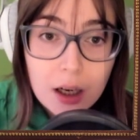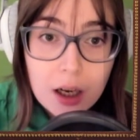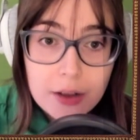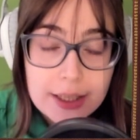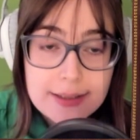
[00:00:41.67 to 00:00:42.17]

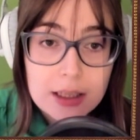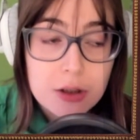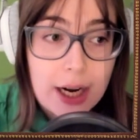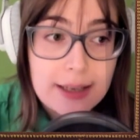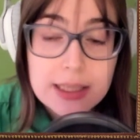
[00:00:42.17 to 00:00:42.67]

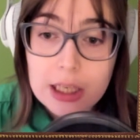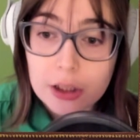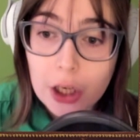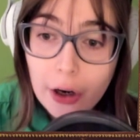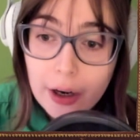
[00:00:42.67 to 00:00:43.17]

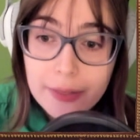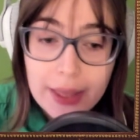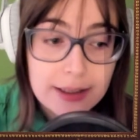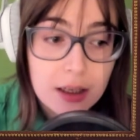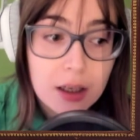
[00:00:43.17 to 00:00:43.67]
occurred,
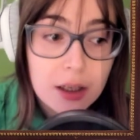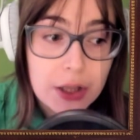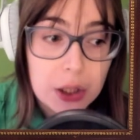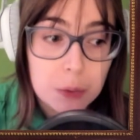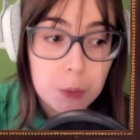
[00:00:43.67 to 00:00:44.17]
that
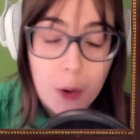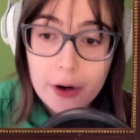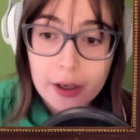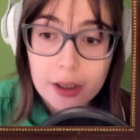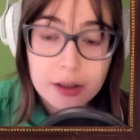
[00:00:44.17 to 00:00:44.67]
there
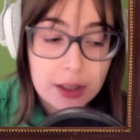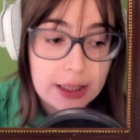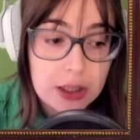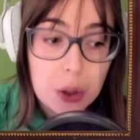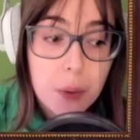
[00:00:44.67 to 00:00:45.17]

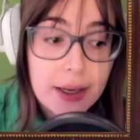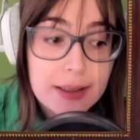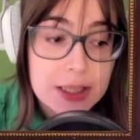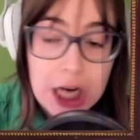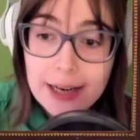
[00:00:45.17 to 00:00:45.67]

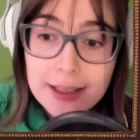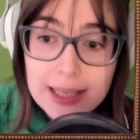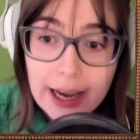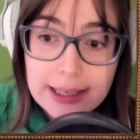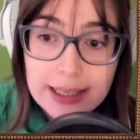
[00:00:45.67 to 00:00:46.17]
was
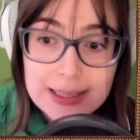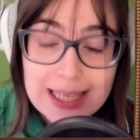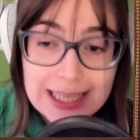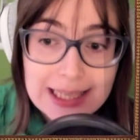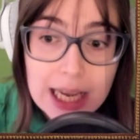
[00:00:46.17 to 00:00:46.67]
genocide against
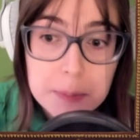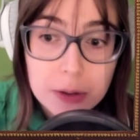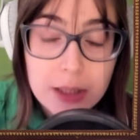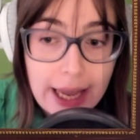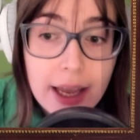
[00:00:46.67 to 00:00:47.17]
the
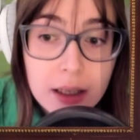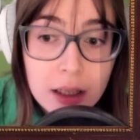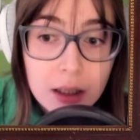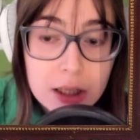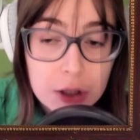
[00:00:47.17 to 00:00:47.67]
disabled in
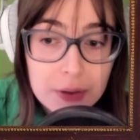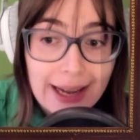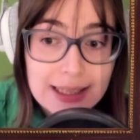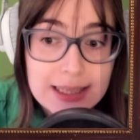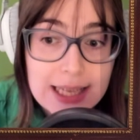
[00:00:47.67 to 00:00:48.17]
the
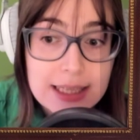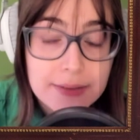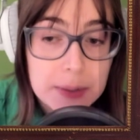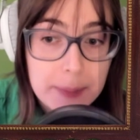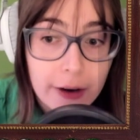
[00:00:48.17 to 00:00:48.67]
United States
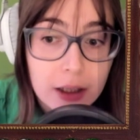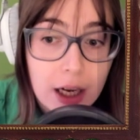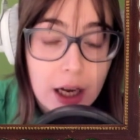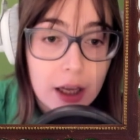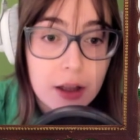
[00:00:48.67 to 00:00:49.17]
of
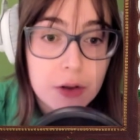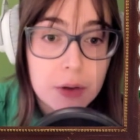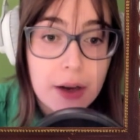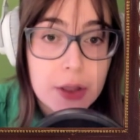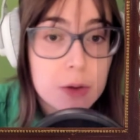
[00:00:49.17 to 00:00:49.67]
America
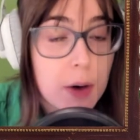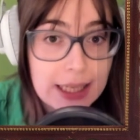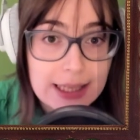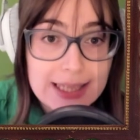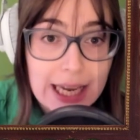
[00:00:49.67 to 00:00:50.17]
throughout the
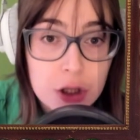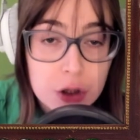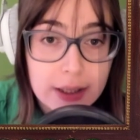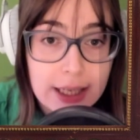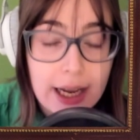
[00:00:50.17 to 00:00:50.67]
20th
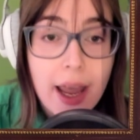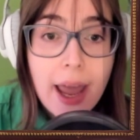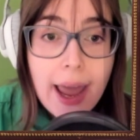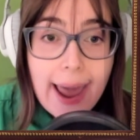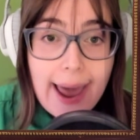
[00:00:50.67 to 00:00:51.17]
century.
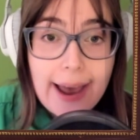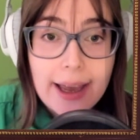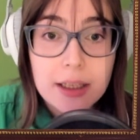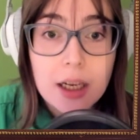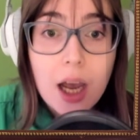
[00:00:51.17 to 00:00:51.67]

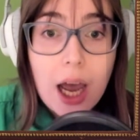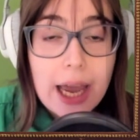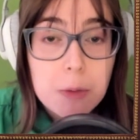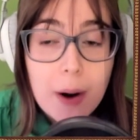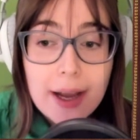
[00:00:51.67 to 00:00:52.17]
And
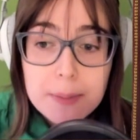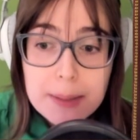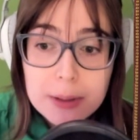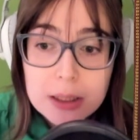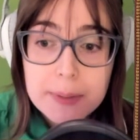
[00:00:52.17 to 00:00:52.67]
I want
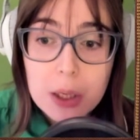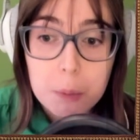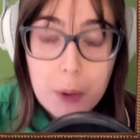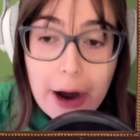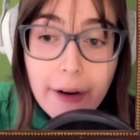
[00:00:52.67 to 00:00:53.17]
people to be
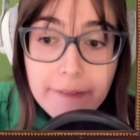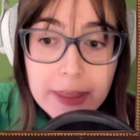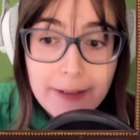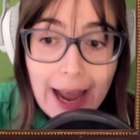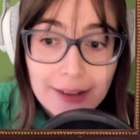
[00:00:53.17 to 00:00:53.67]
aware of
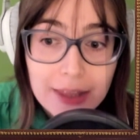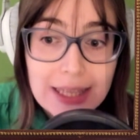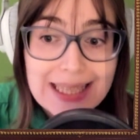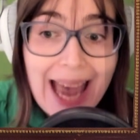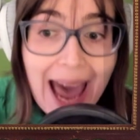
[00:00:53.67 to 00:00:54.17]
the fact that
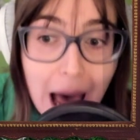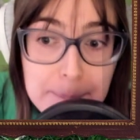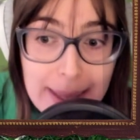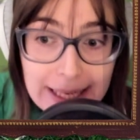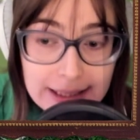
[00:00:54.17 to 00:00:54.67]
this
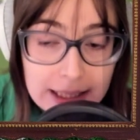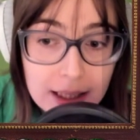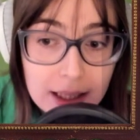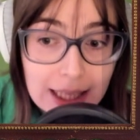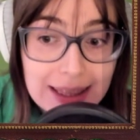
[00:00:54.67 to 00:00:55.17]
happened
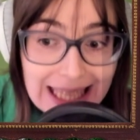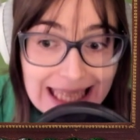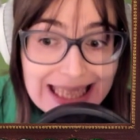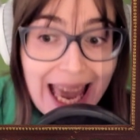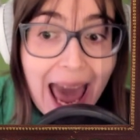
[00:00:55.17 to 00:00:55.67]

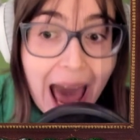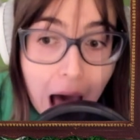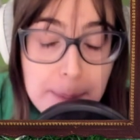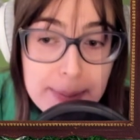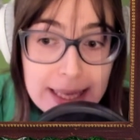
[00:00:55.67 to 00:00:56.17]

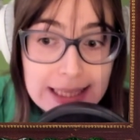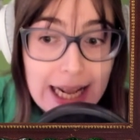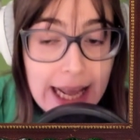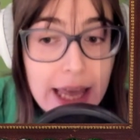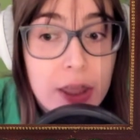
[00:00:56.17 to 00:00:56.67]

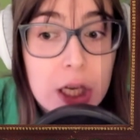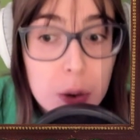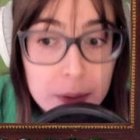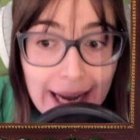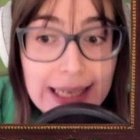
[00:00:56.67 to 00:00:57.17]
in the
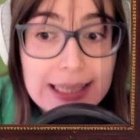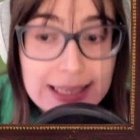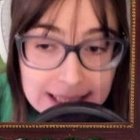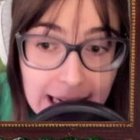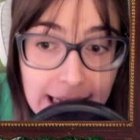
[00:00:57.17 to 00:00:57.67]
United
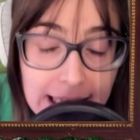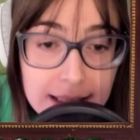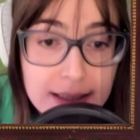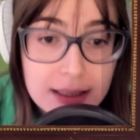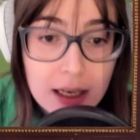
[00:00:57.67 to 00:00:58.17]

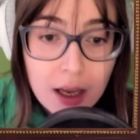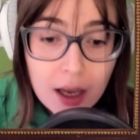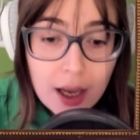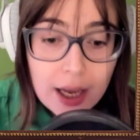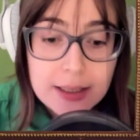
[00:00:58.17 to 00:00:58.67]
States.
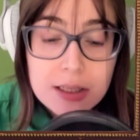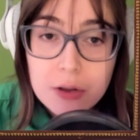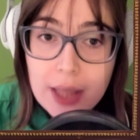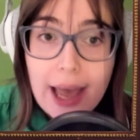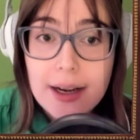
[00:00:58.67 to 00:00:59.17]
And so
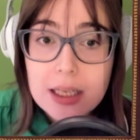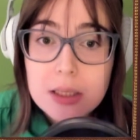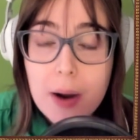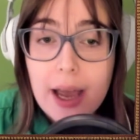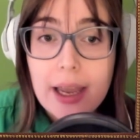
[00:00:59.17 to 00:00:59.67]
that
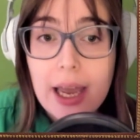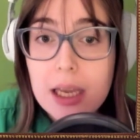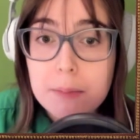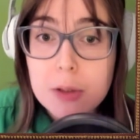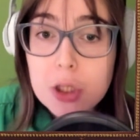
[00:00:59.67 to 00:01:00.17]
is why I
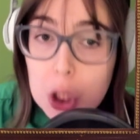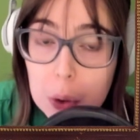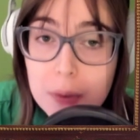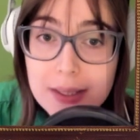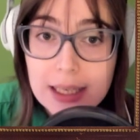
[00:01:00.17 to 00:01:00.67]
am
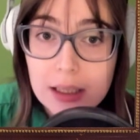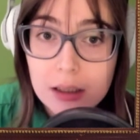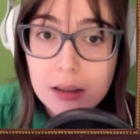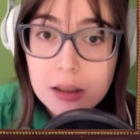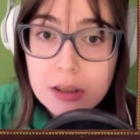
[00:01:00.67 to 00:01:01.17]

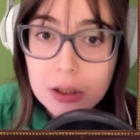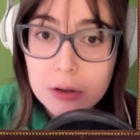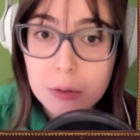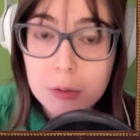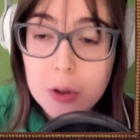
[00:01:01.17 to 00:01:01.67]
choosing
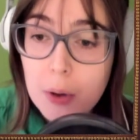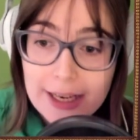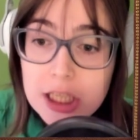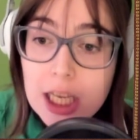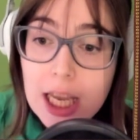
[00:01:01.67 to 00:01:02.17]
to
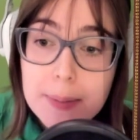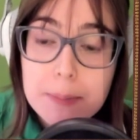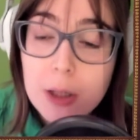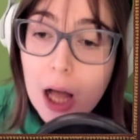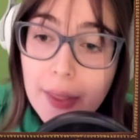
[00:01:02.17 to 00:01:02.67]
educate
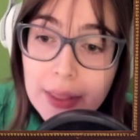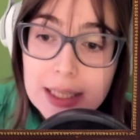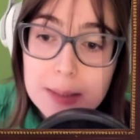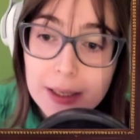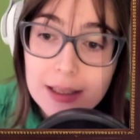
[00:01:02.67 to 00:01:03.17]
people on
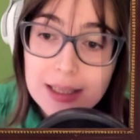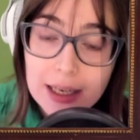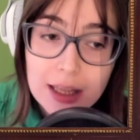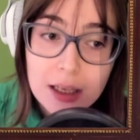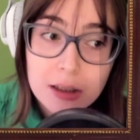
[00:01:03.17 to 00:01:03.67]
this, because I think